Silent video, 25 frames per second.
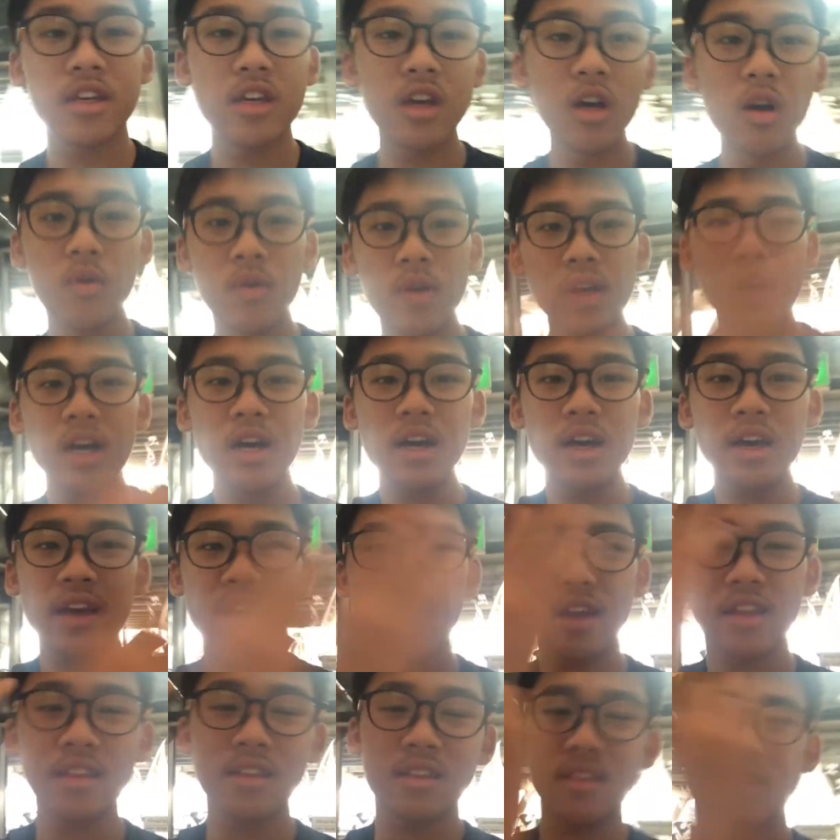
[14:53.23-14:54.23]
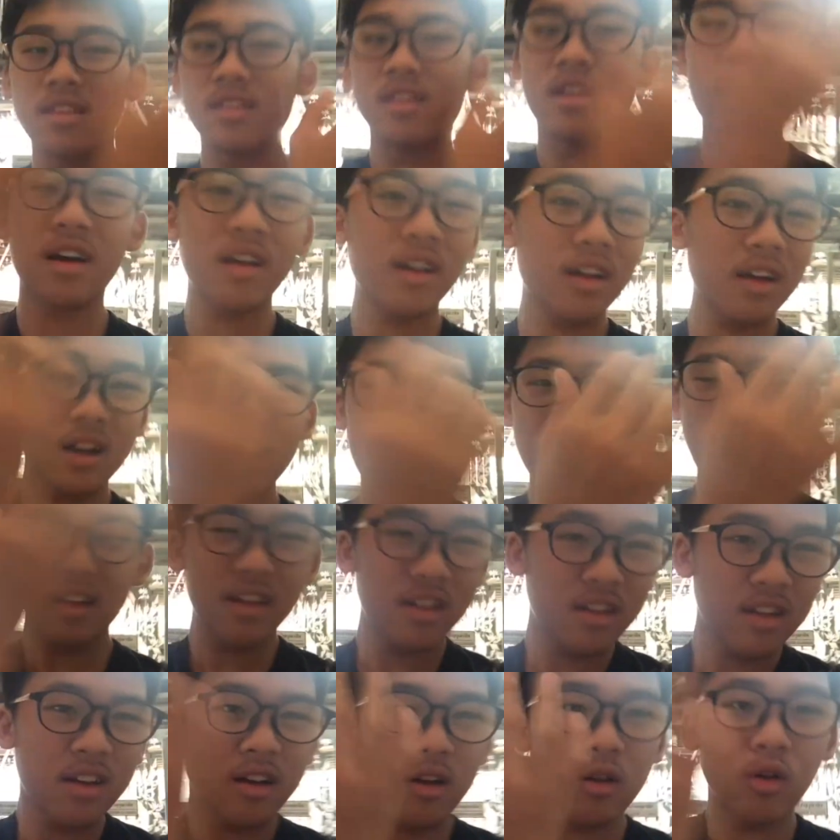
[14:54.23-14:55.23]
here we are and the
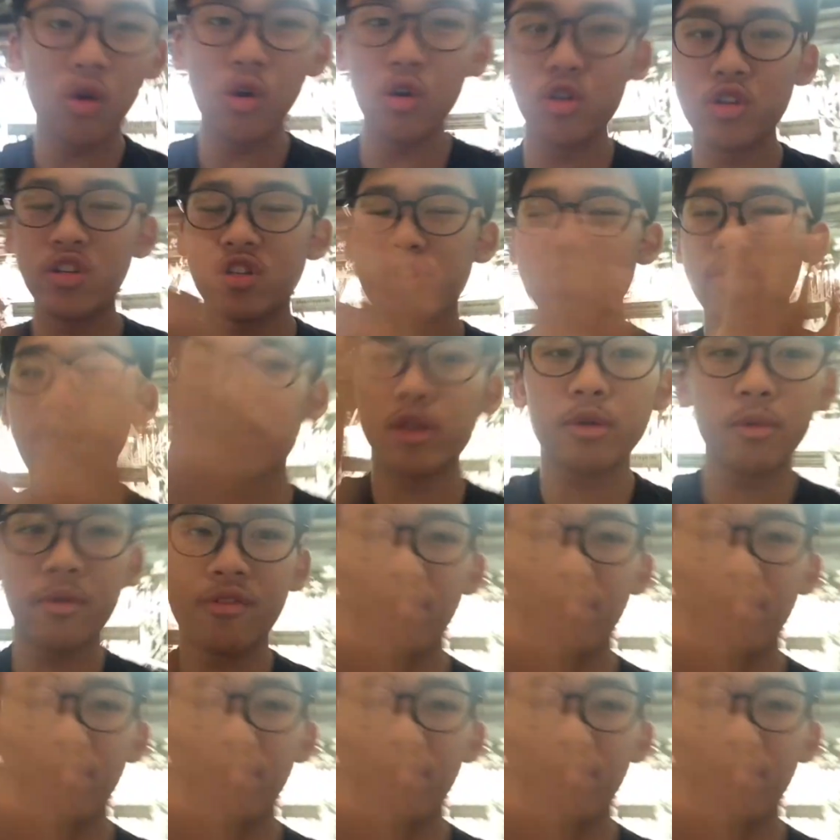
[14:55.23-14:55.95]
coach is nowhere to